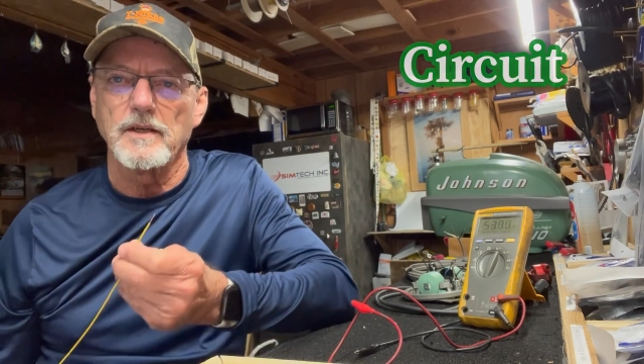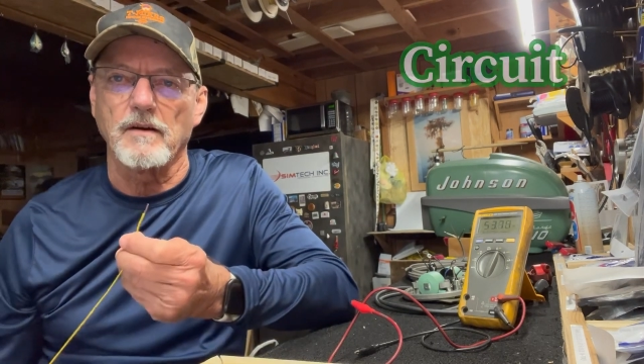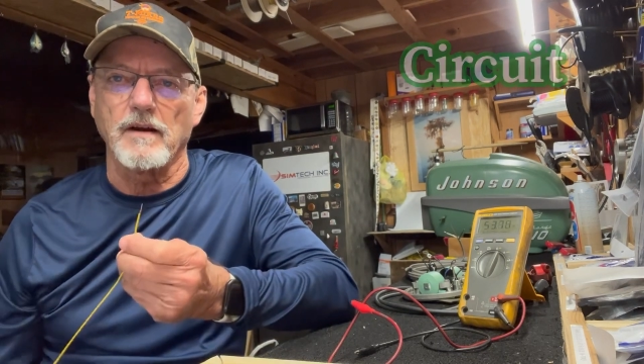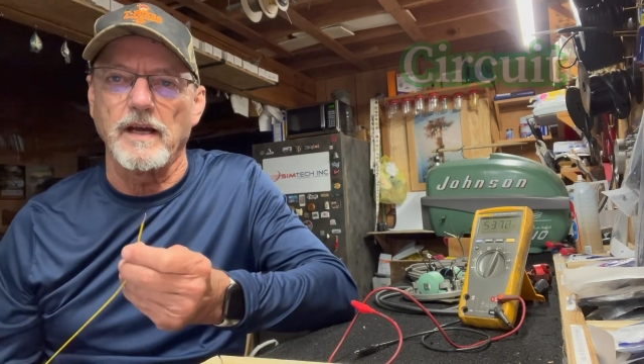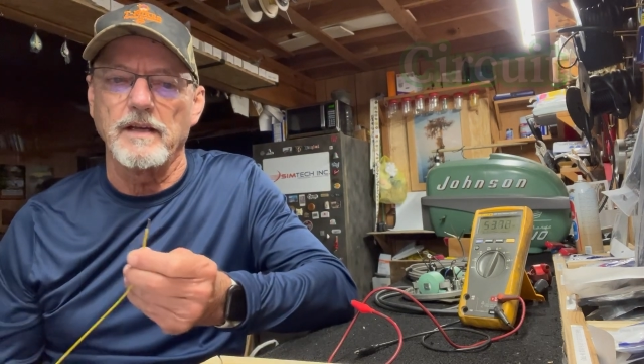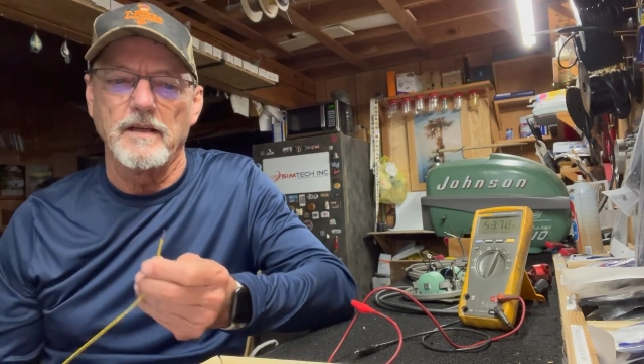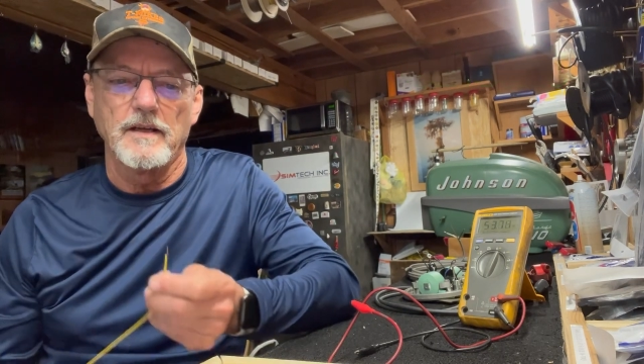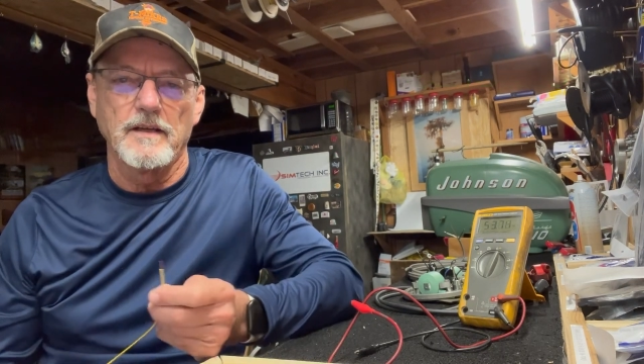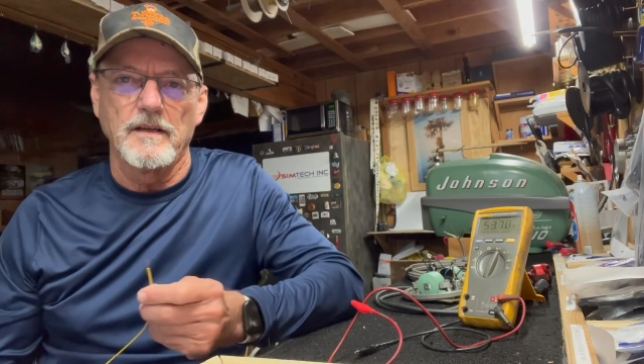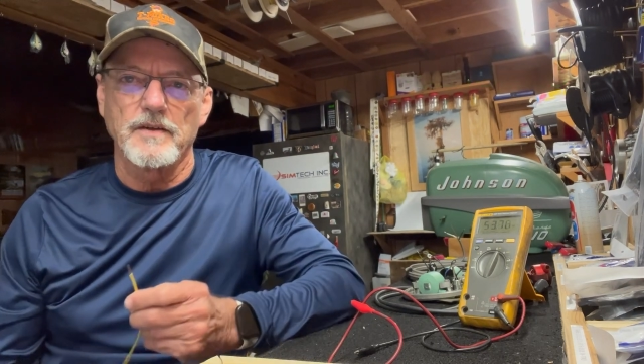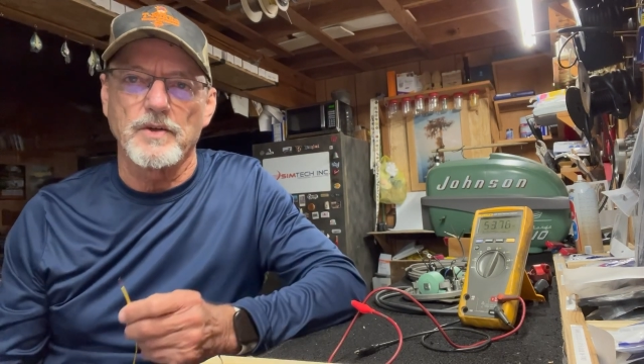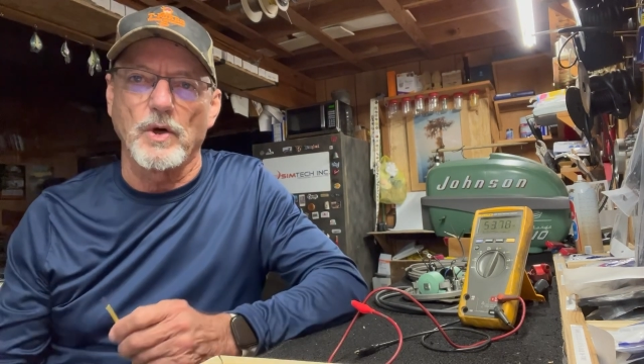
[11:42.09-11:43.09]
All right,
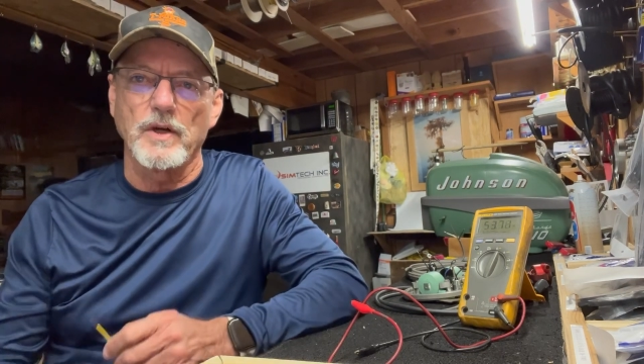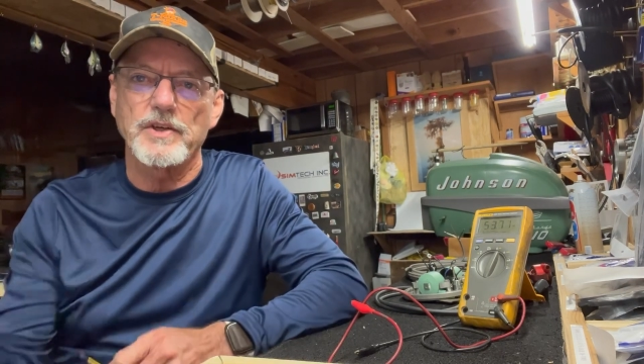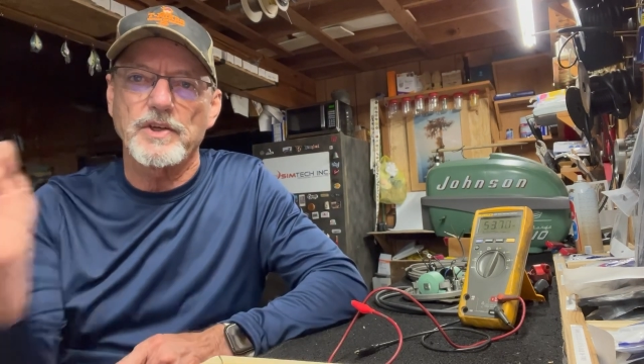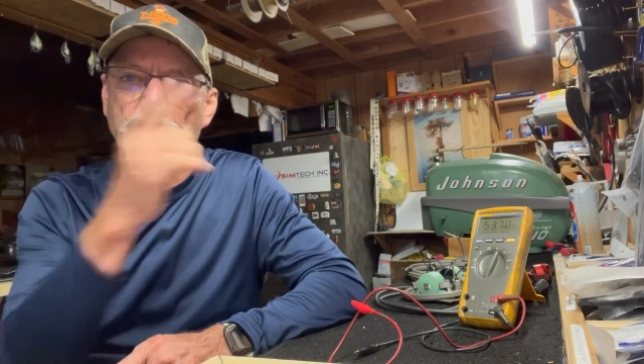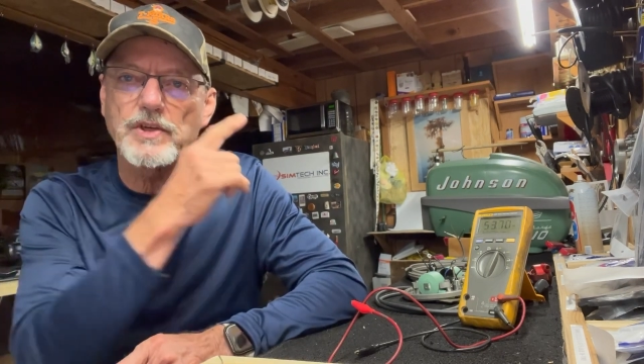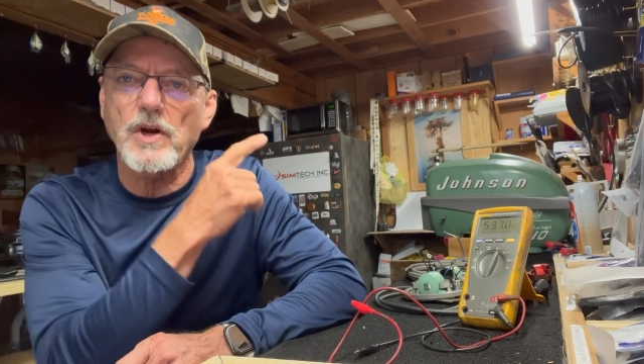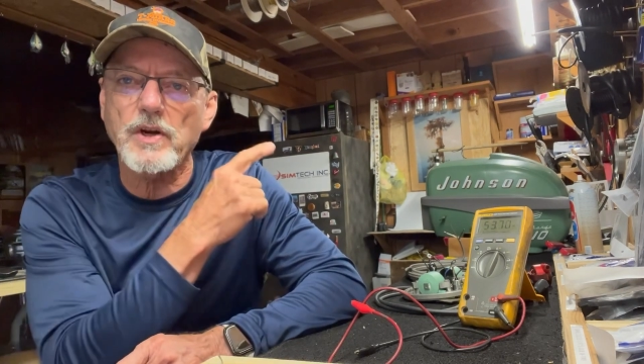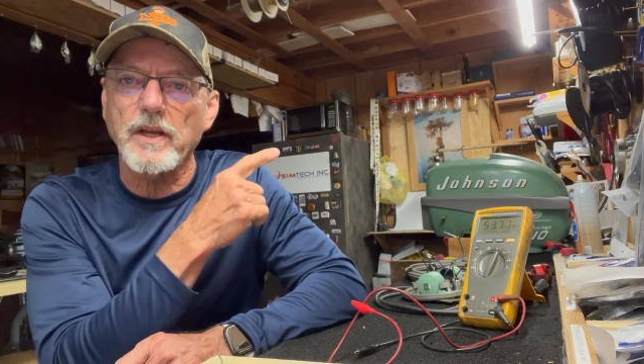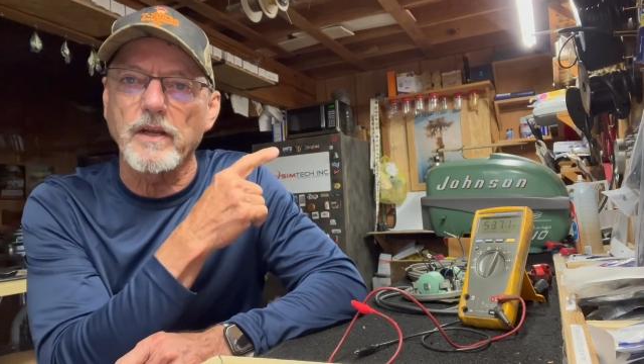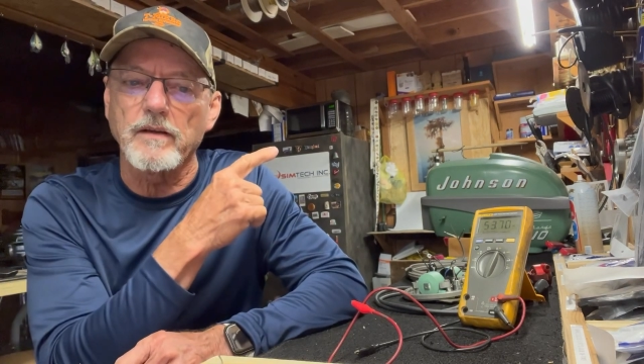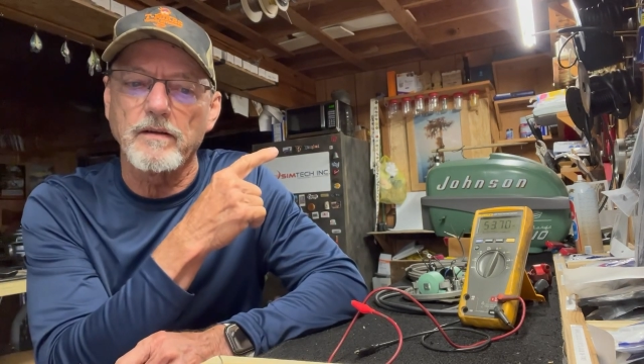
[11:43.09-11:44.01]
so a circuit